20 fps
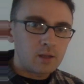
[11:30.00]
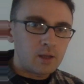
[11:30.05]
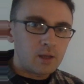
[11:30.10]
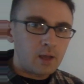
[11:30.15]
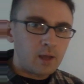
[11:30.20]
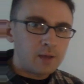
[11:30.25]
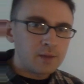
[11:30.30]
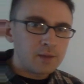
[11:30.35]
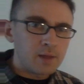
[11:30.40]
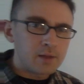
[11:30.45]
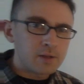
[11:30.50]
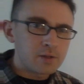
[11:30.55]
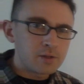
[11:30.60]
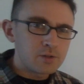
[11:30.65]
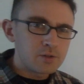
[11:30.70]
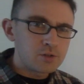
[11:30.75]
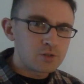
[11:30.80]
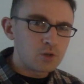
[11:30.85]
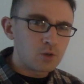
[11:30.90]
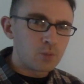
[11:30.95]
And
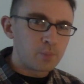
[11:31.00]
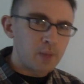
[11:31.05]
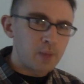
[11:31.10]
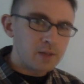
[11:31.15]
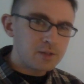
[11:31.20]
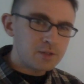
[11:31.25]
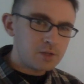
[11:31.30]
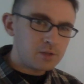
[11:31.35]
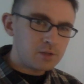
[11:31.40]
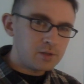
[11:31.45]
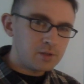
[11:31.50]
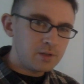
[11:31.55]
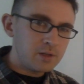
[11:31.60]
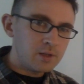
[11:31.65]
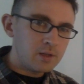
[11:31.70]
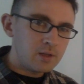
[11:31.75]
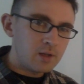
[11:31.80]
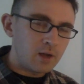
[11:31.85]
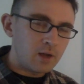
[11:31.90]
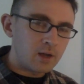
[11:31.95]
then, so
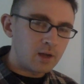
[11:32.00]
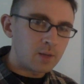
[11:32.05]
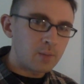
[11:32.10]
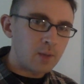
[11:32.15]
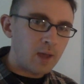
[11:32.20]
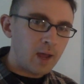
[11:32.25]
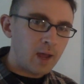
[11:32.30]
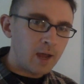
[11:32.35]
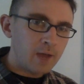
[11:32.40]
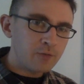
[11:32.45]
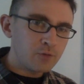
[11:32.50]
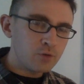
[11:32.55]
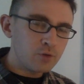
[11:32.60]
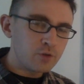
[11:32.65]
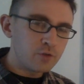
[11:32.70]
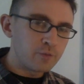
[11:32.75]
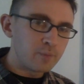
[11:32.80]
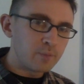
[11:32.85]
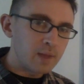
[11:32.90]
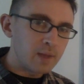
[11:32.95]
basically, after
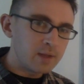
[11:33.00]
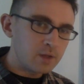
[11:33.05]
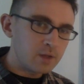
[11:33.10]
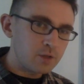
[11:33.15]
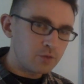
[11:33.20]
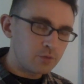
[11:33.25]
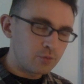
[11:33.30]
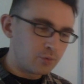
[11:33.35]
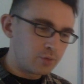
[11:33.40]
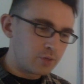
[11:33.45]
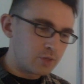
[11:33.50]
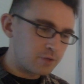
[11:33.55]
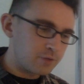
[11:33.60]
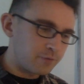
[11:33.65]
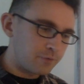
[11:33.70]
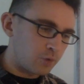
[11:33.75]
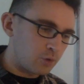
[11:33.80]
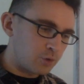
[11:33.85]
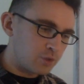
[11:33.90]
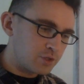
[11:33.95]
you've made it through this
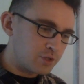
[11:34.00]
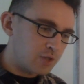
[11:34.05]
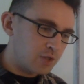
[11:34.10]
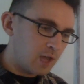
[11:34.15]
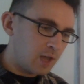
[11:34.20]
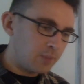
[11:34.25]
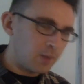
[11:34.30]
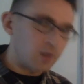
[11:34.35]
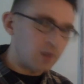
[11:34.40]
first step